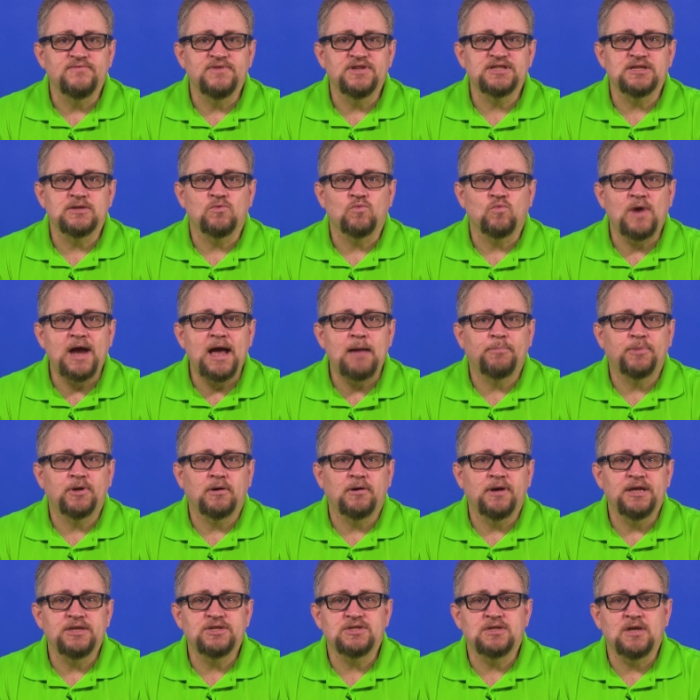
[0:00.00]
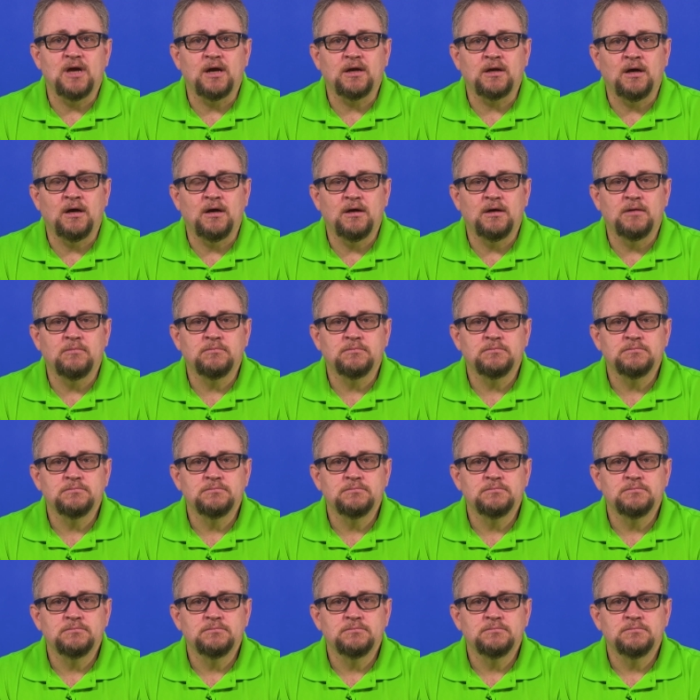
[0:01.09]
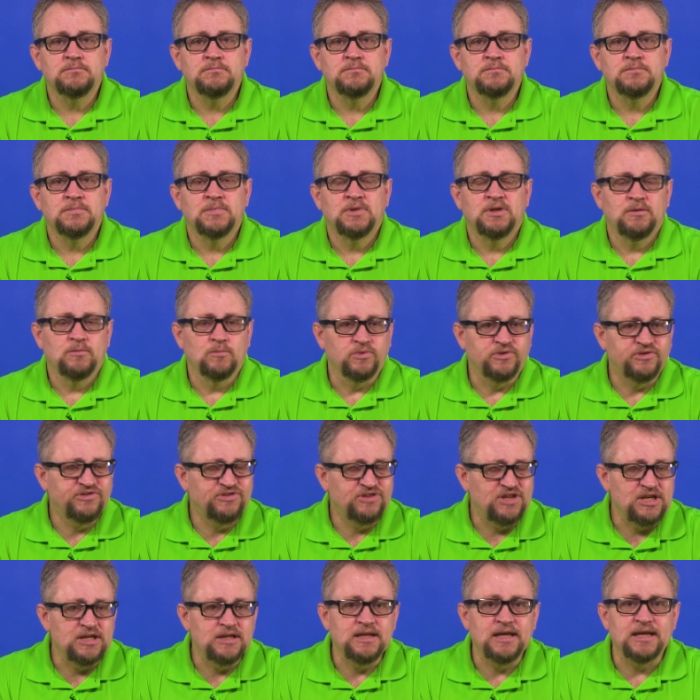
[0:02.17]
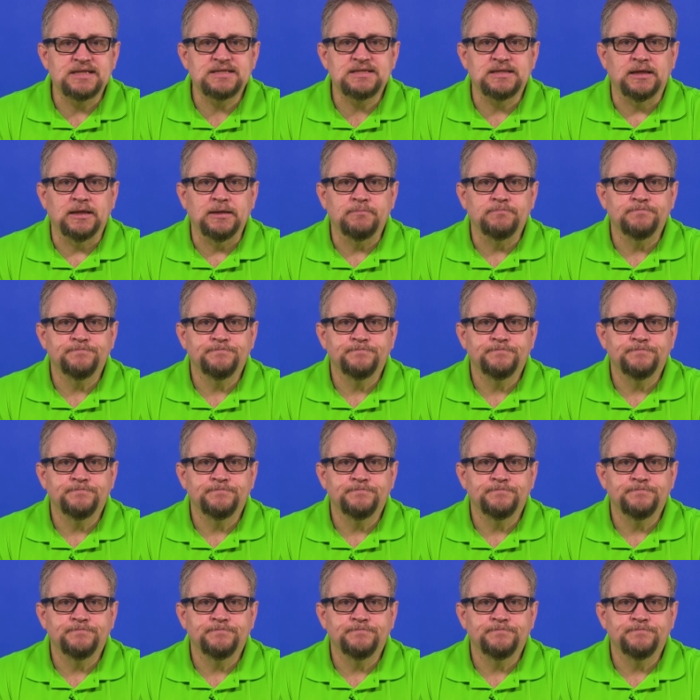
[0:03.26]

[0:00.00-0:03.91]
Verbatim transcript: visit rapidrh.com. We'll see you next time.